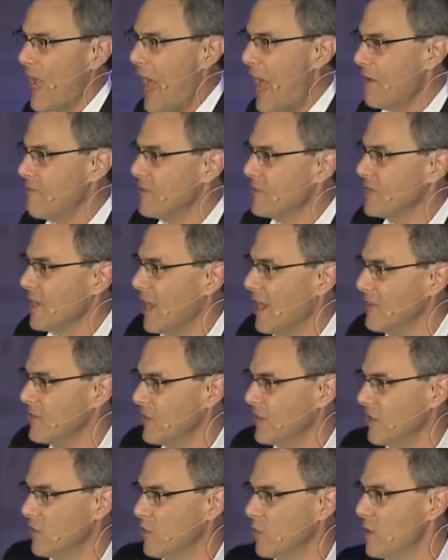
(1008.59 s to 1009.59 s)

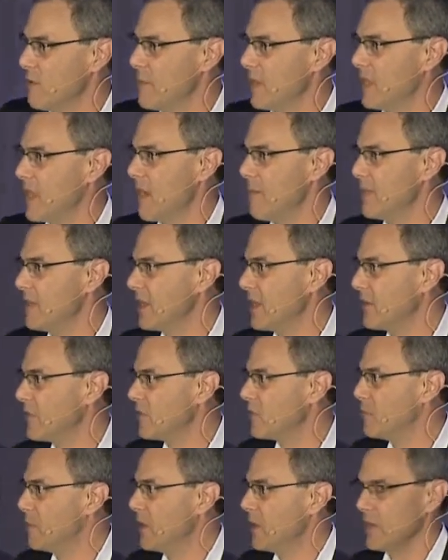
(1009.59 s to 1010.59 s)
advertising is really becoming
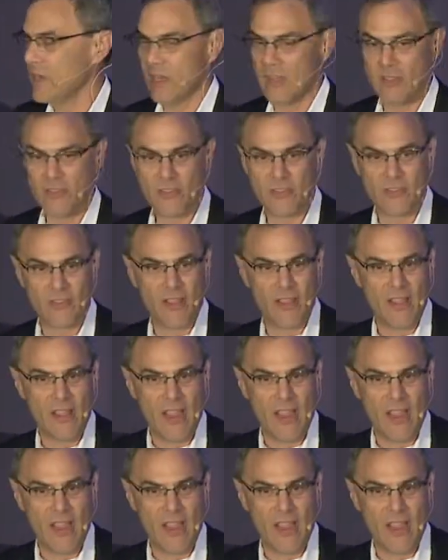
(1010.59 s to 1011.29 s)
experience.